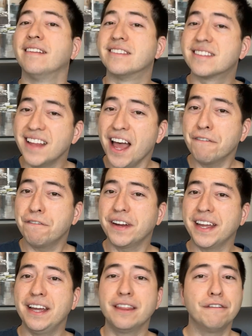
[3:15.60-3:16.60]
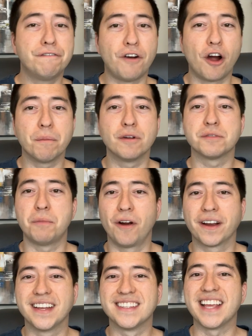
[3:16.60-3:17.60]
Let's not forget the farmers
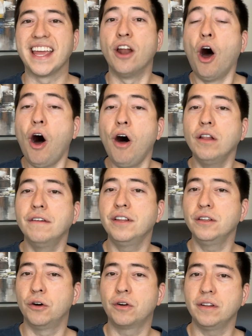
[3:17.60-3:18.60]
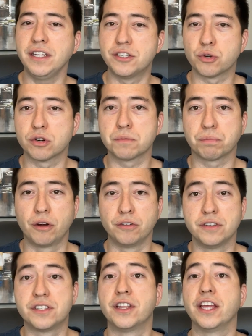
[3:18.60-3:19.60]
markets and all of the locally sourced
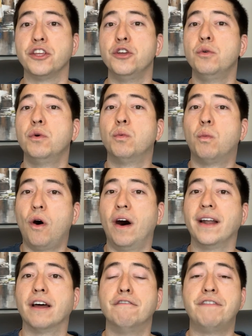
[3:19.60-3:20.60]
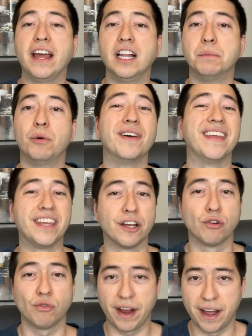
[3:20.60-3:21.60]
produce that you would want available
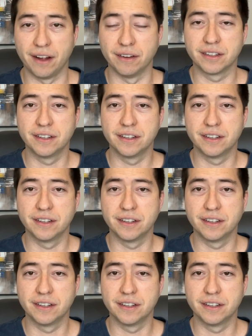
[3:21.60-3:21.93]
year-round.